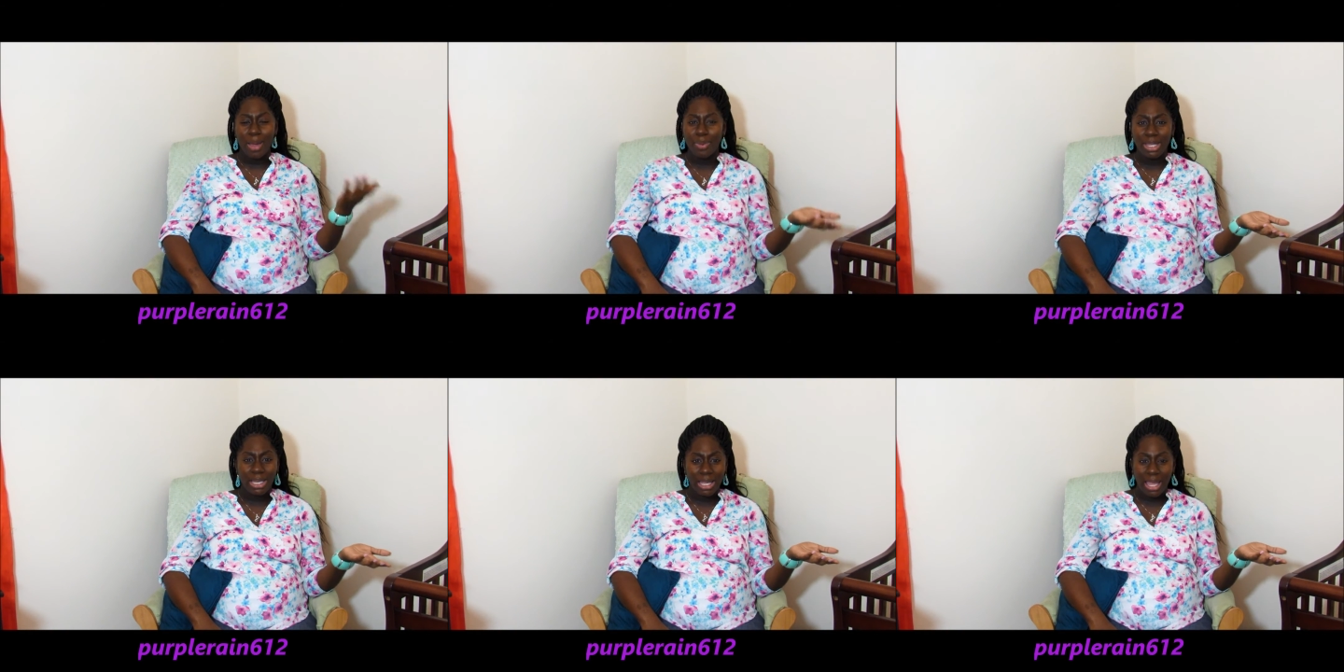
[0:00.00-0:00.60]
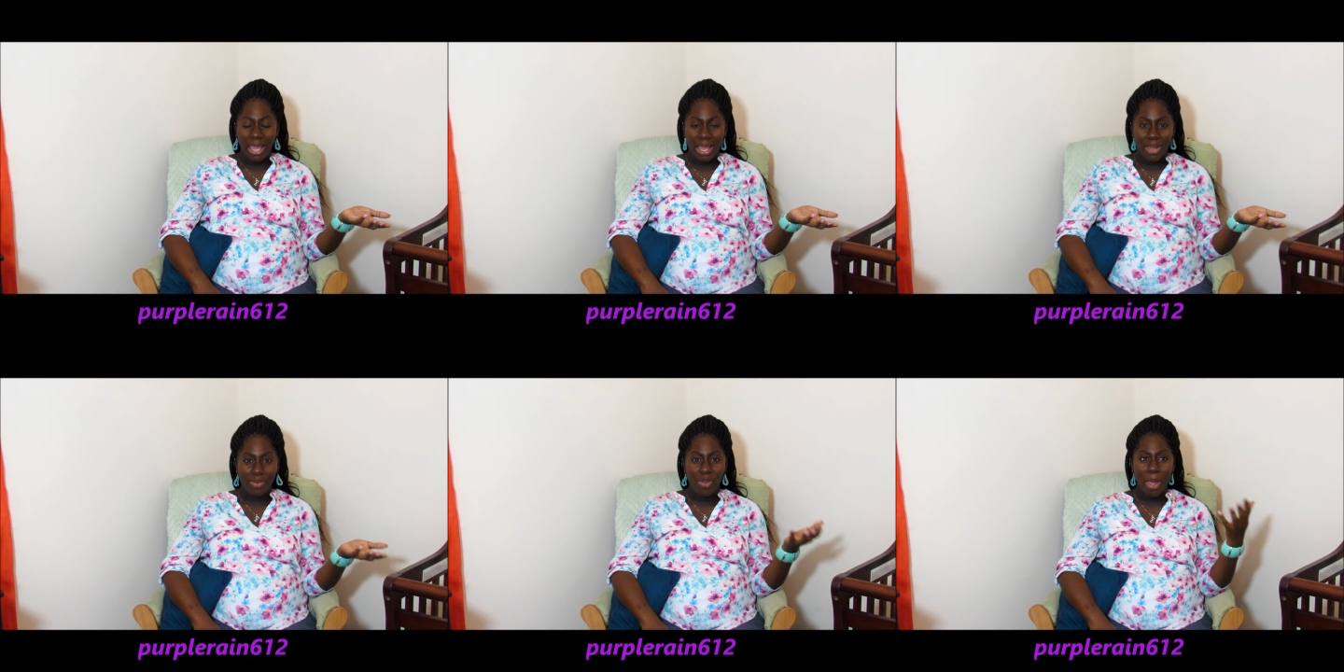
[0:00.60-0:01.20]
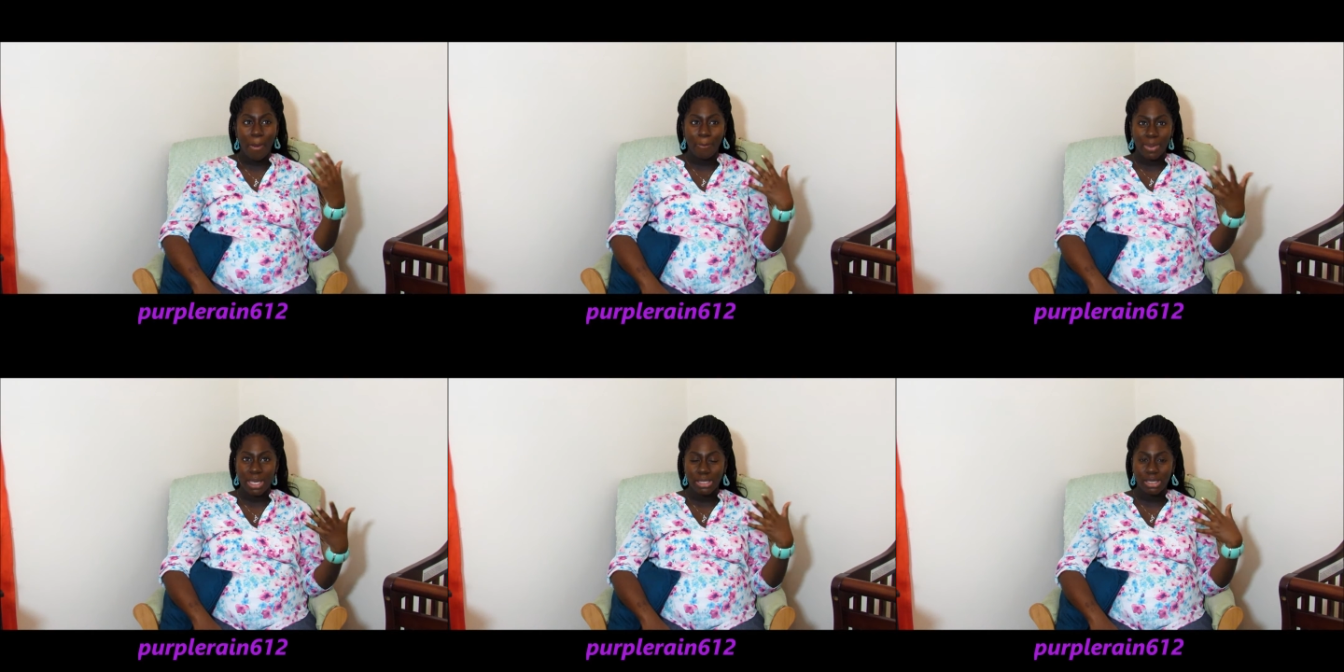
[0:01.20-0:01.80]
I really didn't have
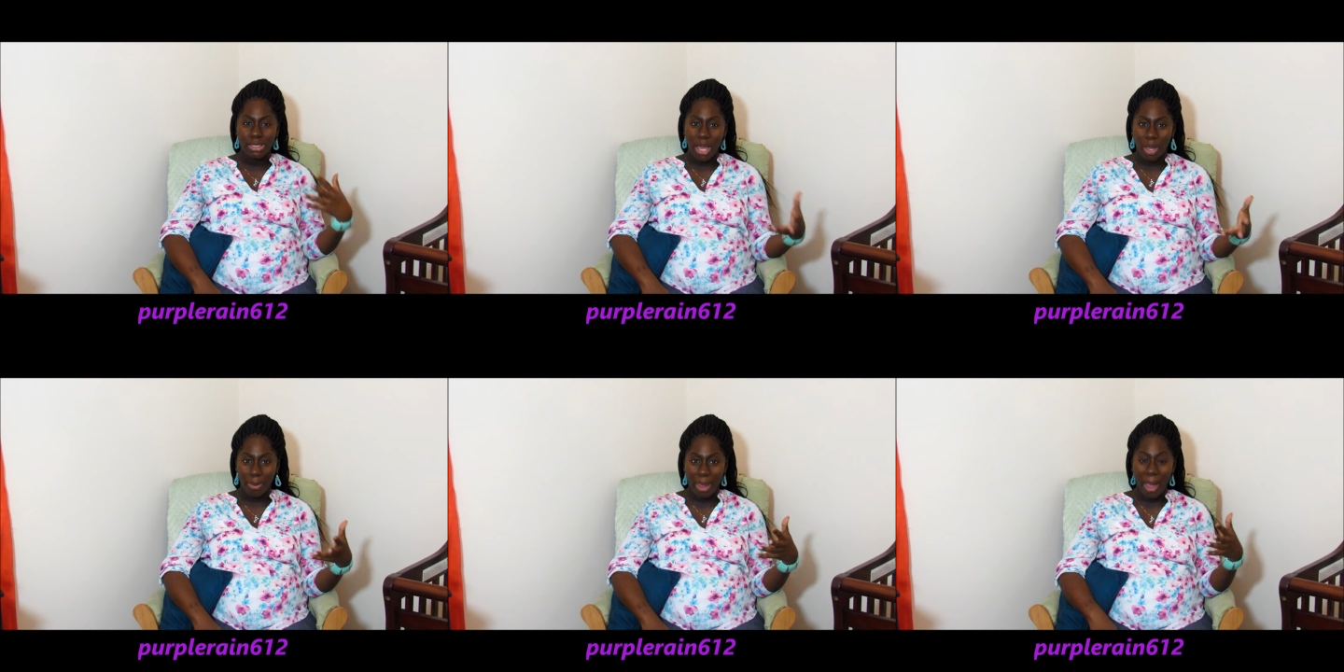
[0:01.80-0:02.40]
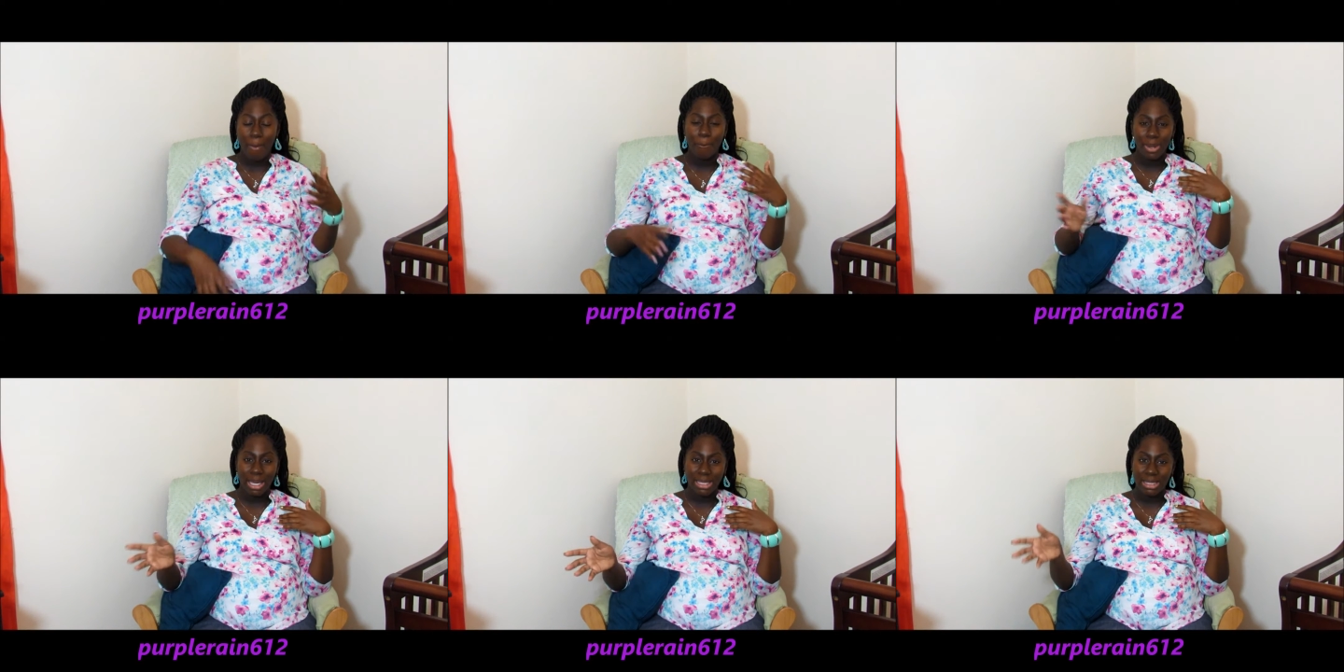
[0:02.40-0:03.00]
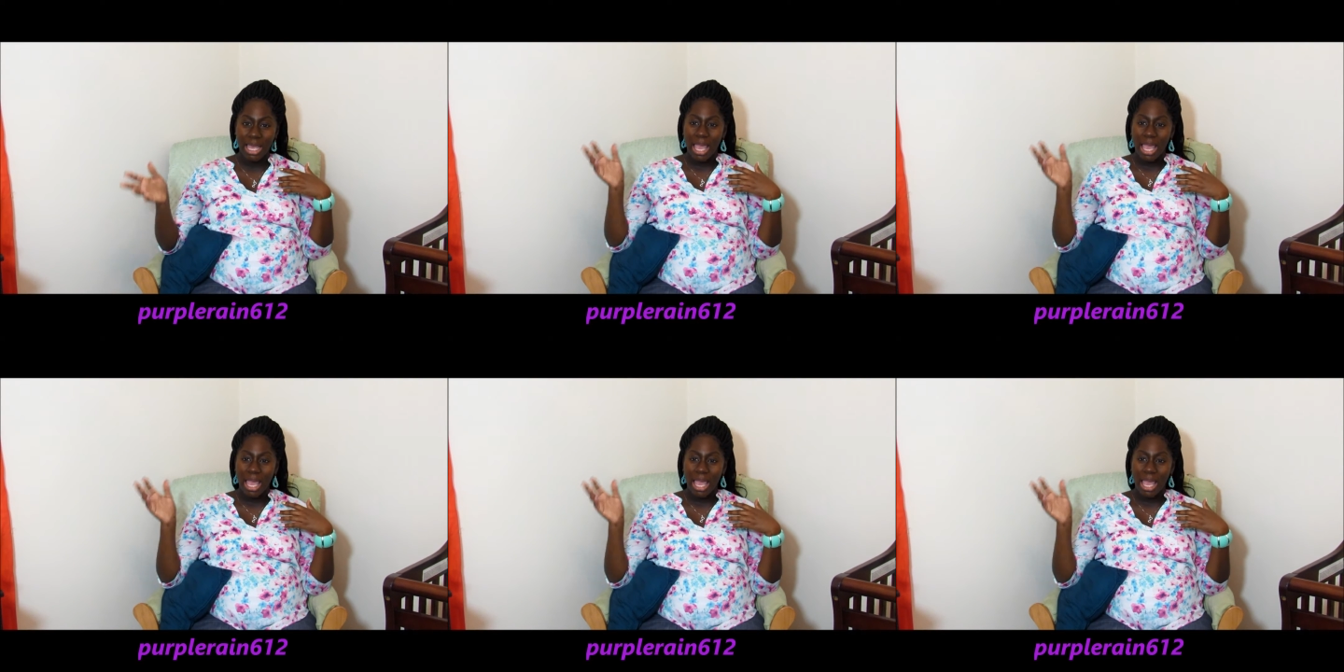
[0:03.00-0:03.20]
much to talk about, but